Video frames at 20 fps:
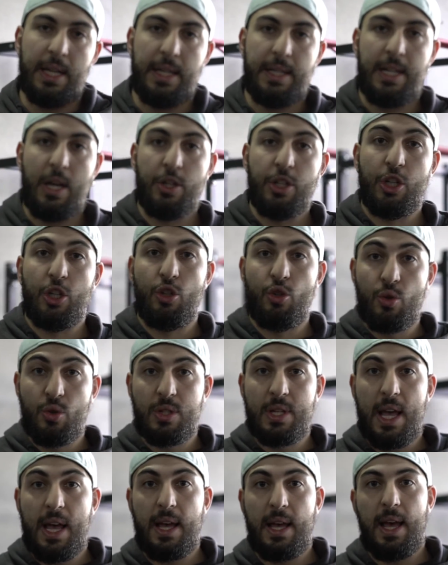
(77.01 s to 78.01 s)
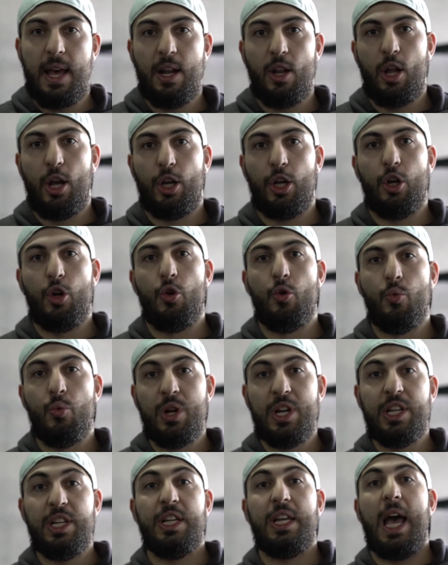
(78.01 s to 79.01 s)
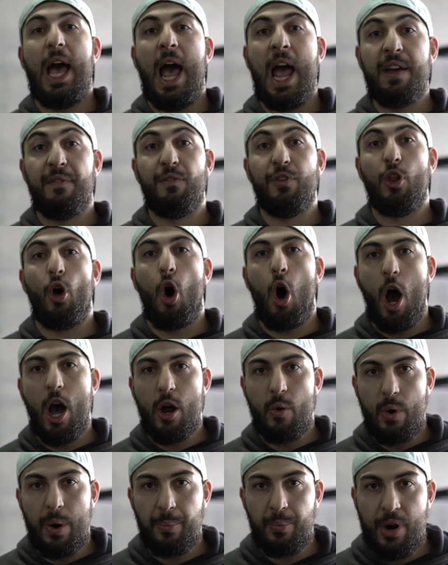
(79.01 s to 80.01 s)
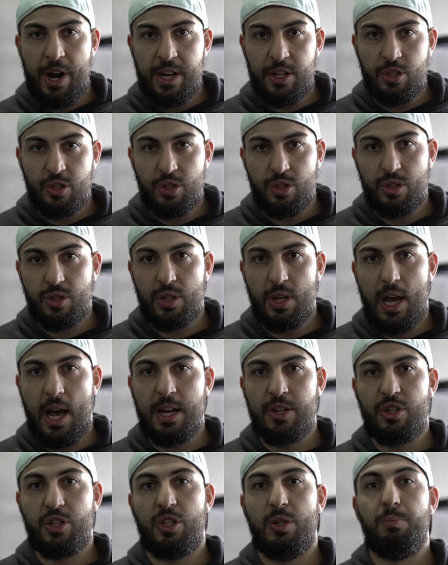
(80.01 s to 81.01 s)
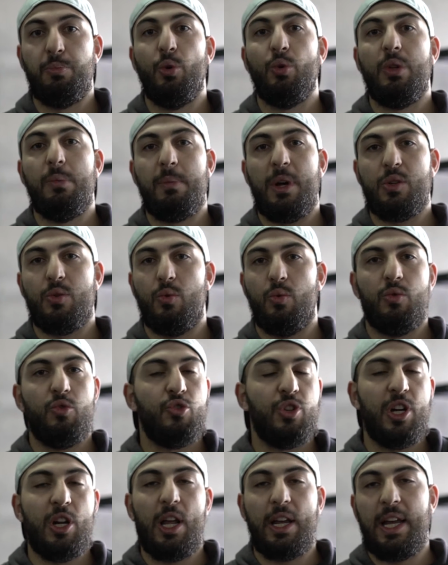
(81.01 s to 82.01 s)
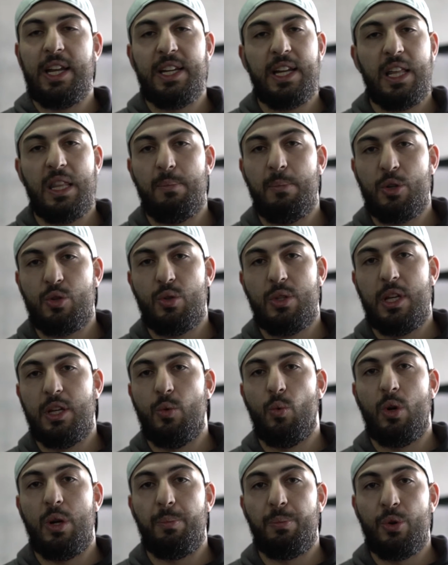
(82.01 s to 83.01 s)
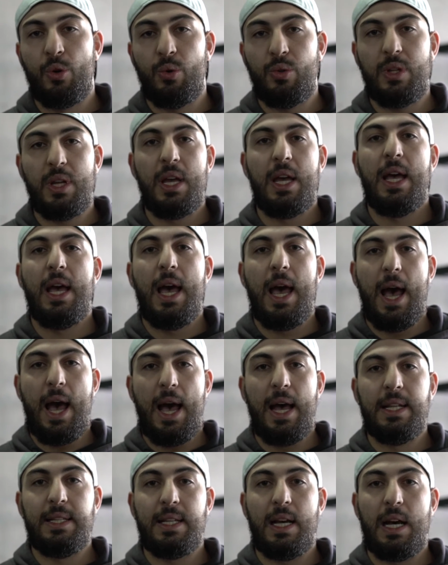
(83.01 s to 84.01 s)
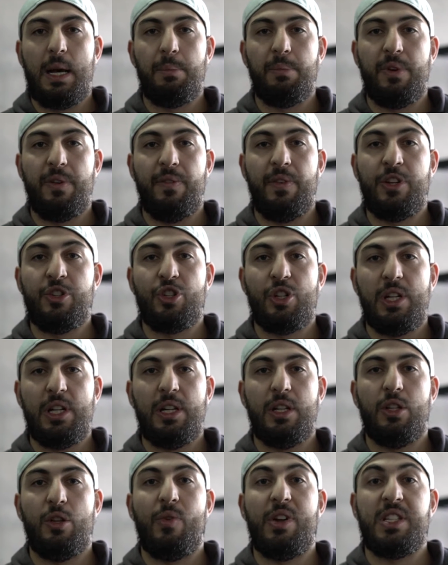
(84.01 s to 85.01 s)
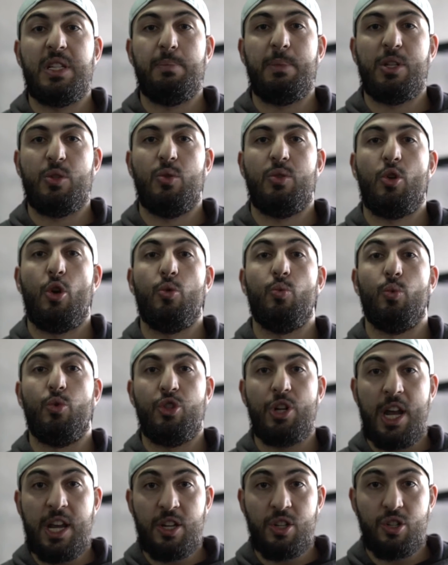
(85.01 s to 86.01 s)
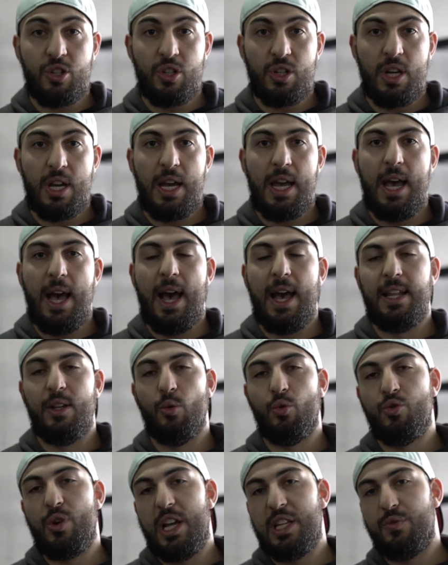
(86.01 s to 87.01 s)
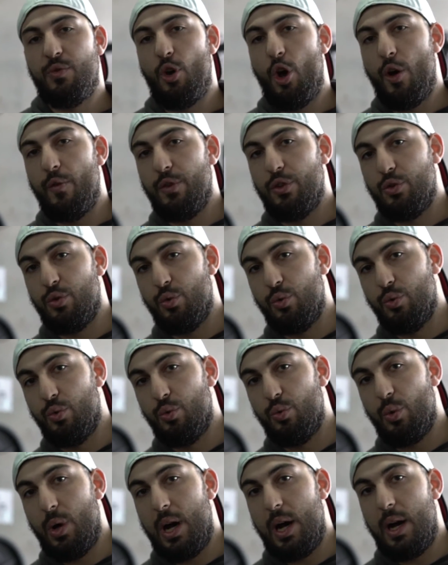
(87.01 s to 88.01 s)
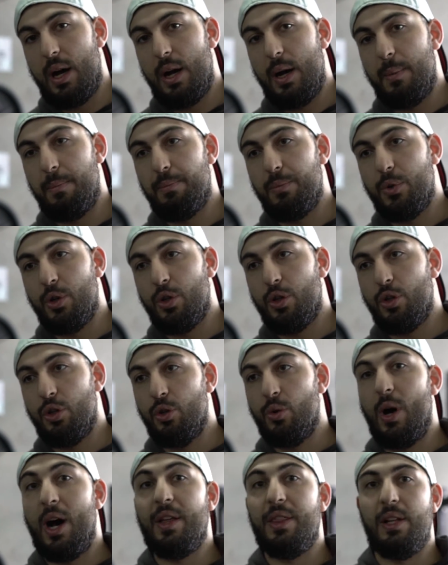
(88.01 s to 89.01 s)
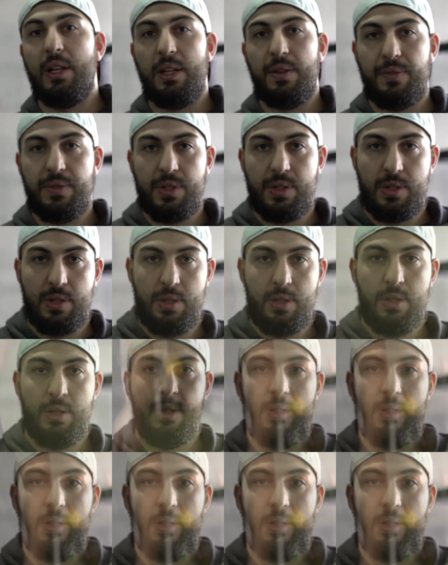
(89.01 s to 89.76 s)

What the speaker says: Now you can use that and like really aim for the higher rep range and just to build the muscle. Treat it like any other muscle that you want to build, and eventually your resting muscle tone will change and it will transfer over to your other lifts.